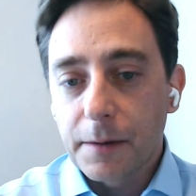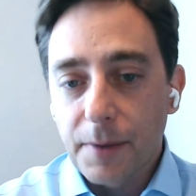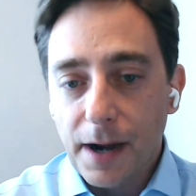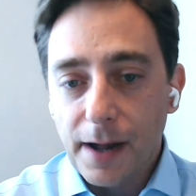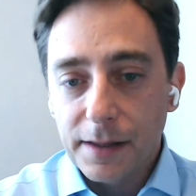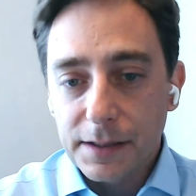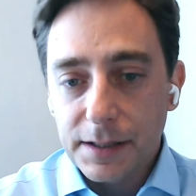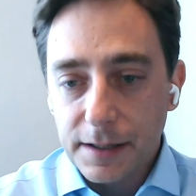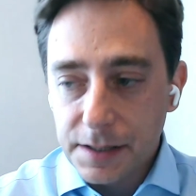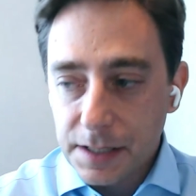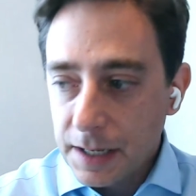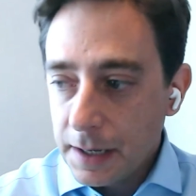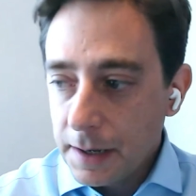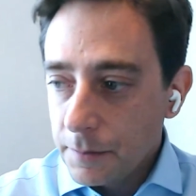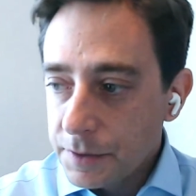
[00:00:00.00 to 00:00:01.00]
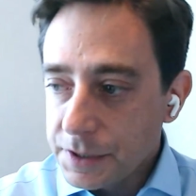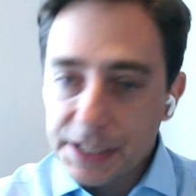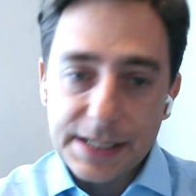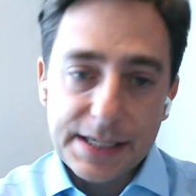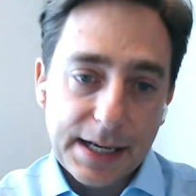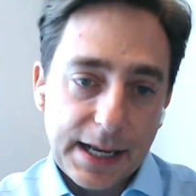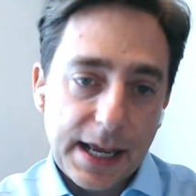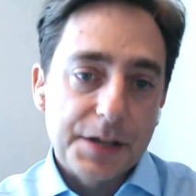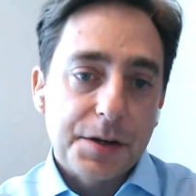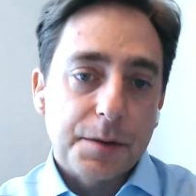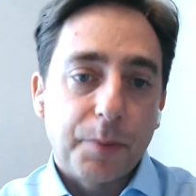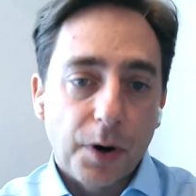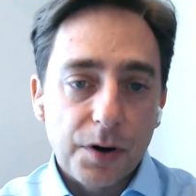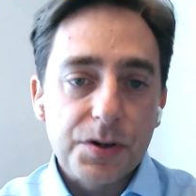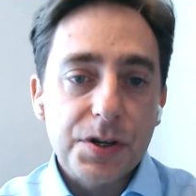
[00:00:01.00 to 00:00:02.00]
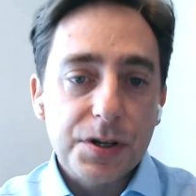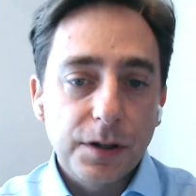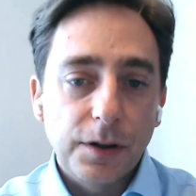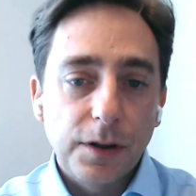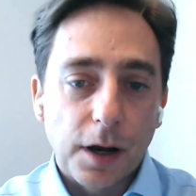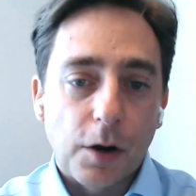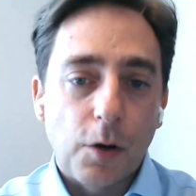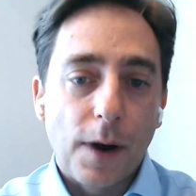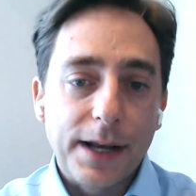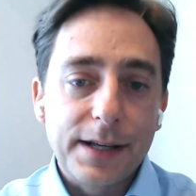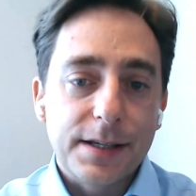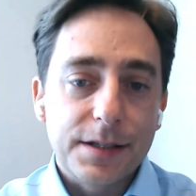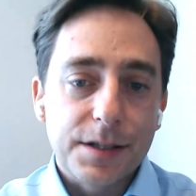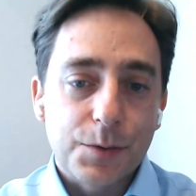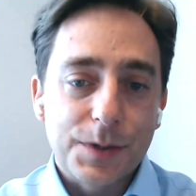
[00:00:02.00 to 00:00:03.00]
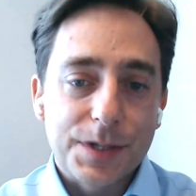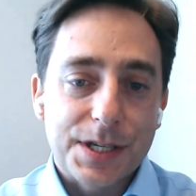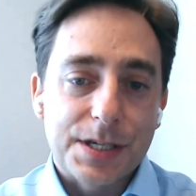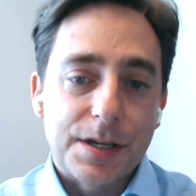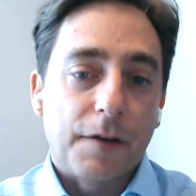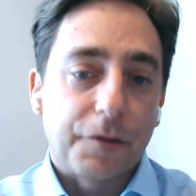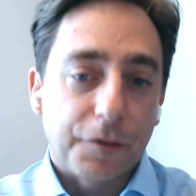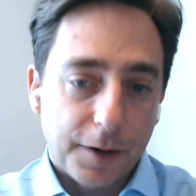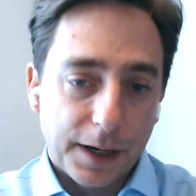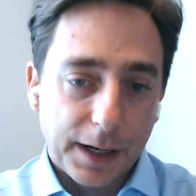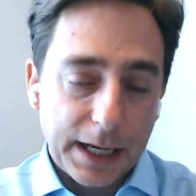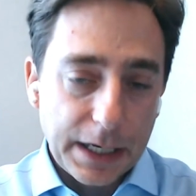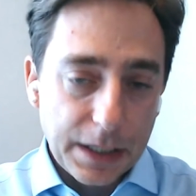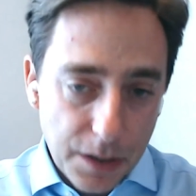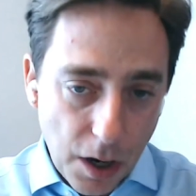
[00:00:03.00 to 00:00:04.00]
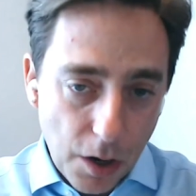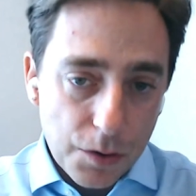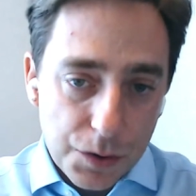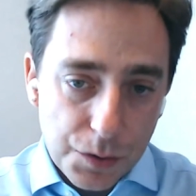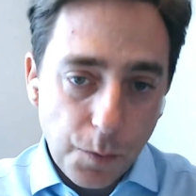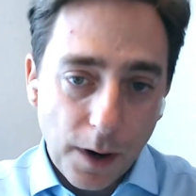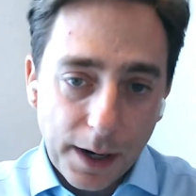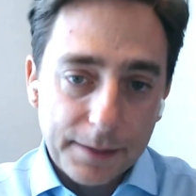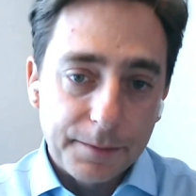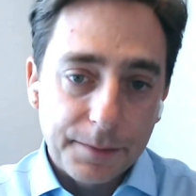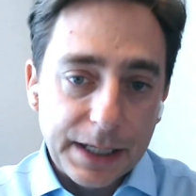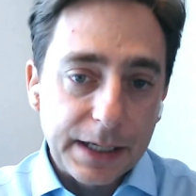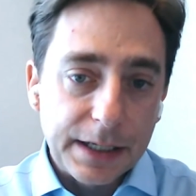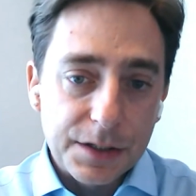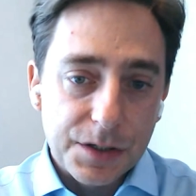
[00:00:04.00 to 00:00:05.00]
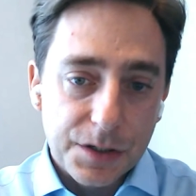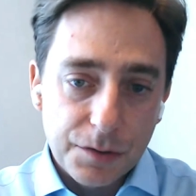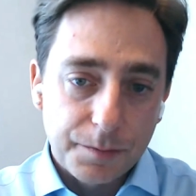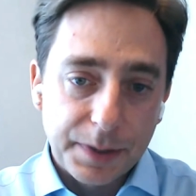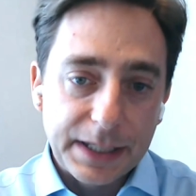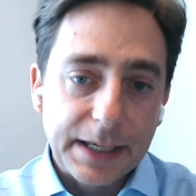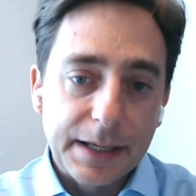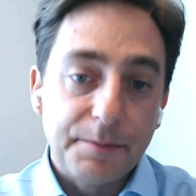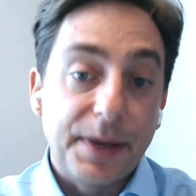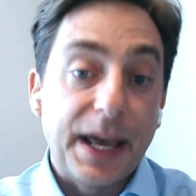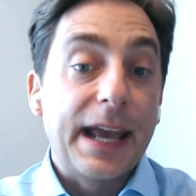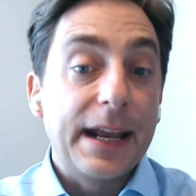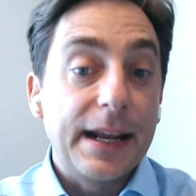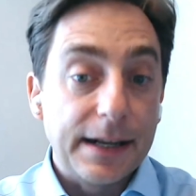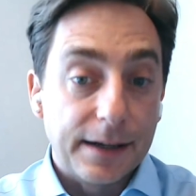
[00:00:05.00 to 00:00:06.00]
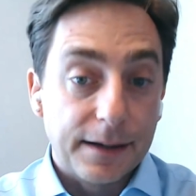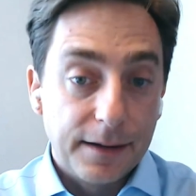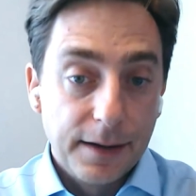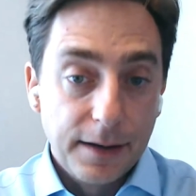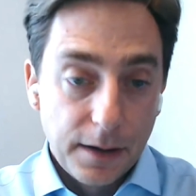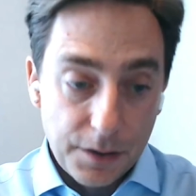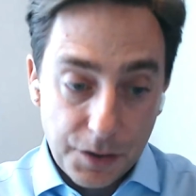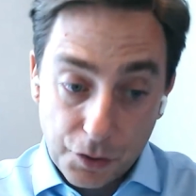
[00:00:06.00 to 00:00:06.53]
politics, which is that he has a personal acquaintance with suffering. He knows what it means to be in pain, to